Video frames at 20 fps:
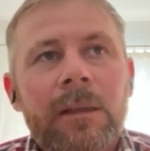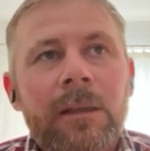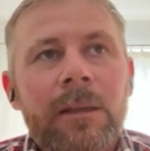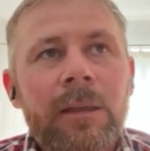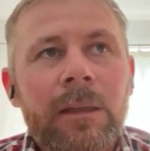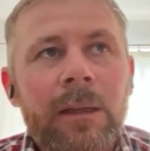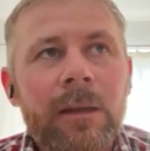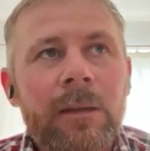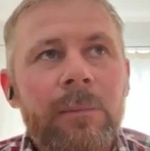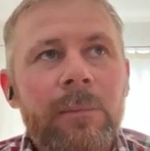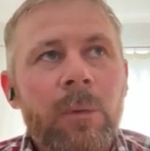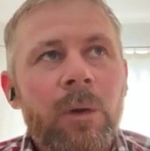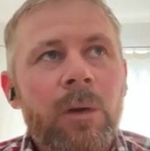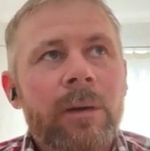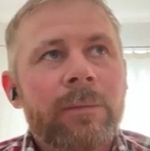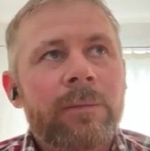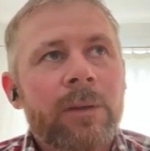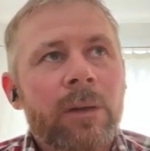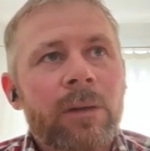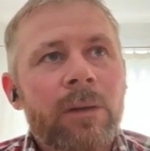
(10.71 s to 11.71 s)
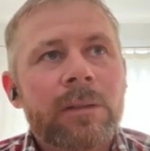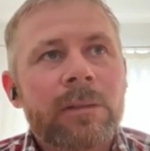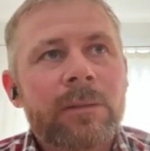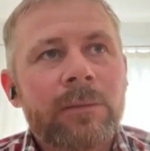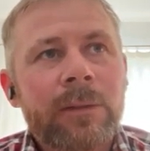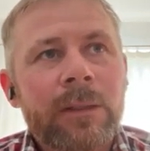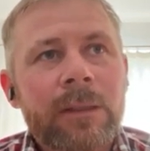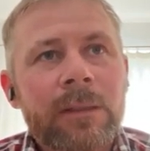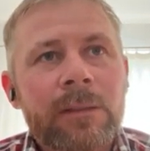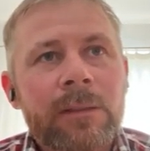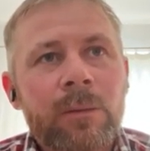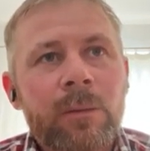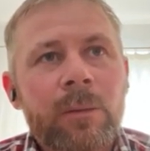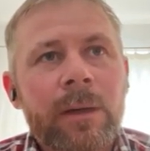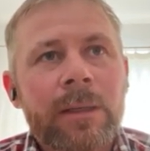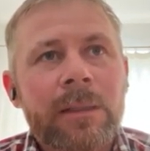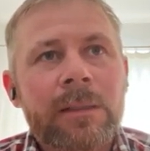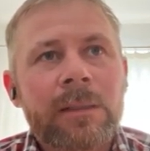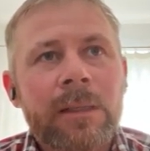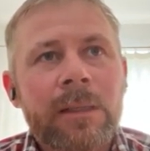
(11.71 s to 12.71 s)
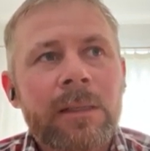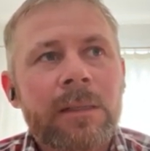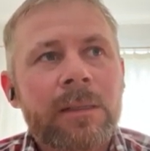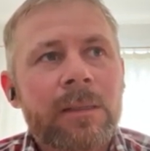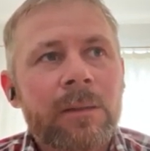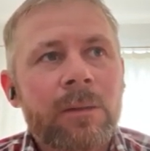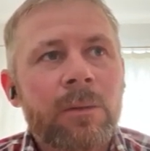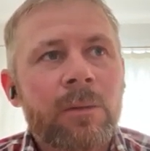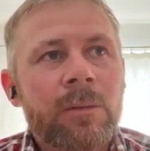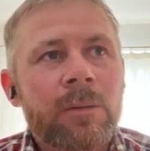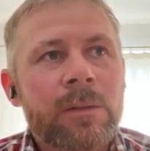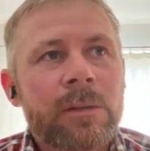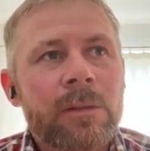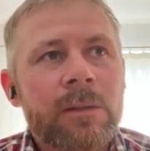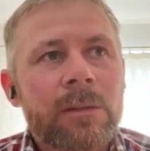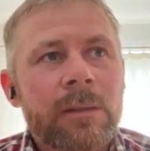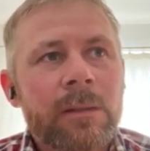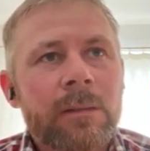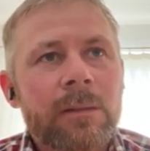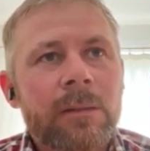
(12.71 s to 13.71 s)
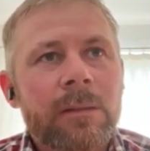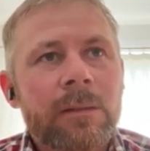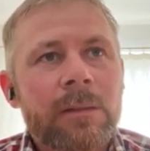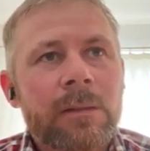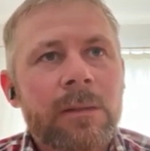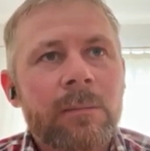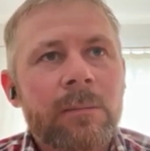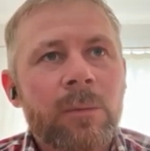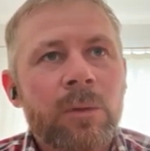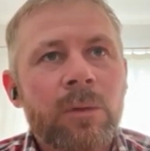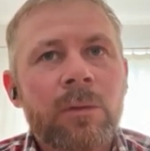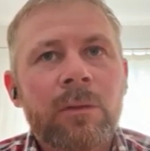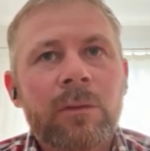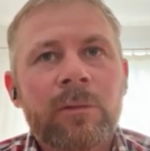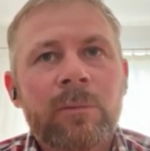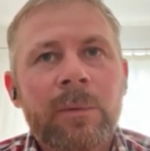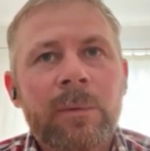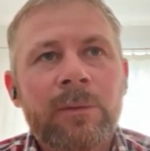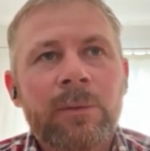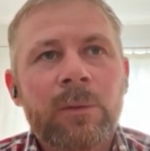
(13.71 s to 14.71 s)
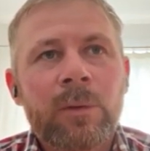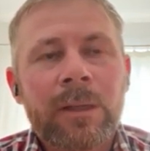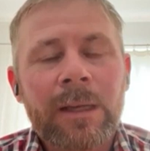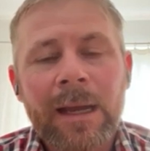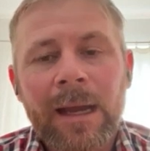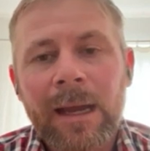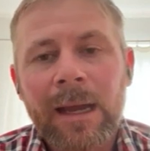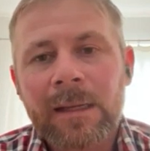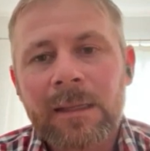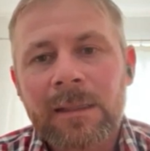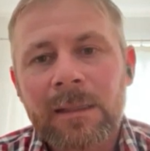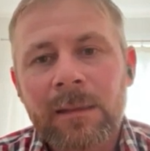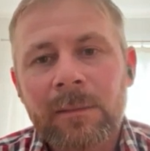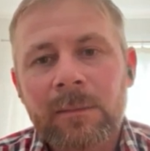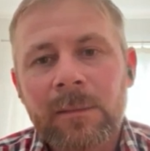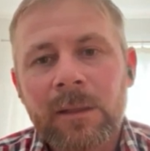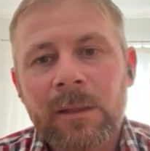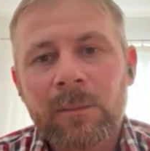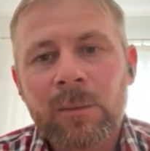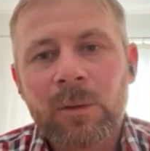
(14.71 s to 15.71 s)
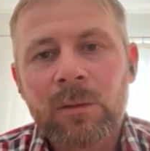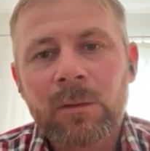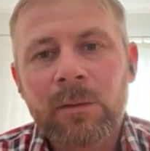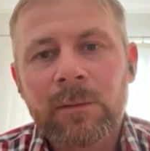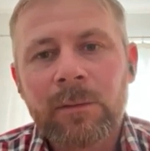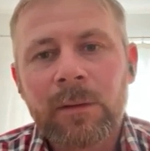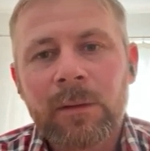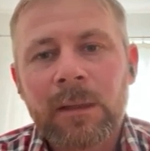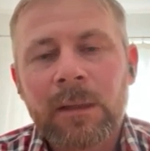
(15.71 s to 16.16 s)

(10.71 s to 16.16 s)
my philosophy is always teach the horse to move before you ask them to move.